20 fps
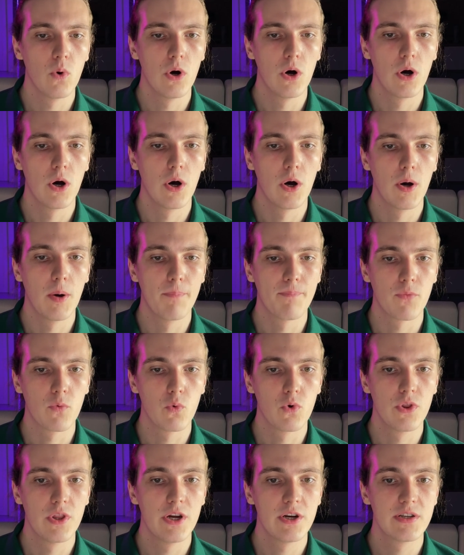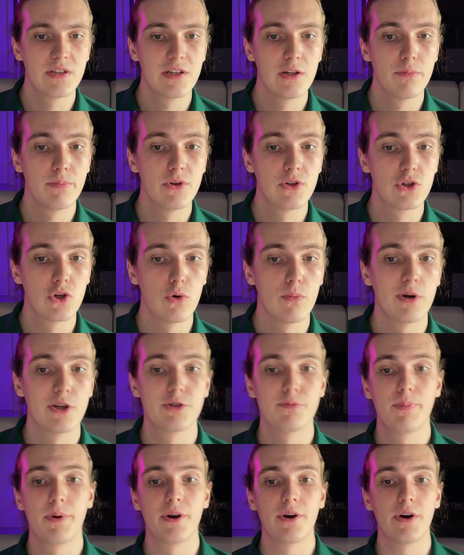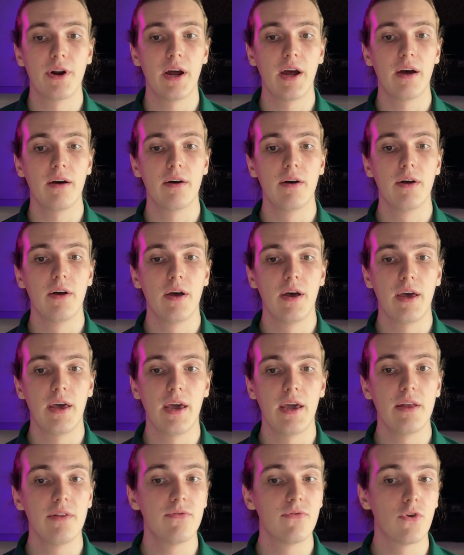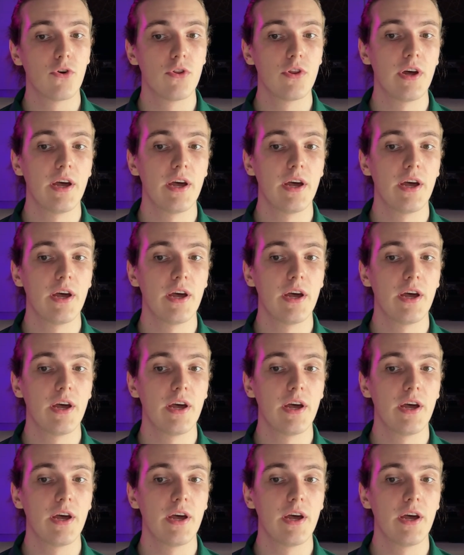Would there still be so much bitter hate for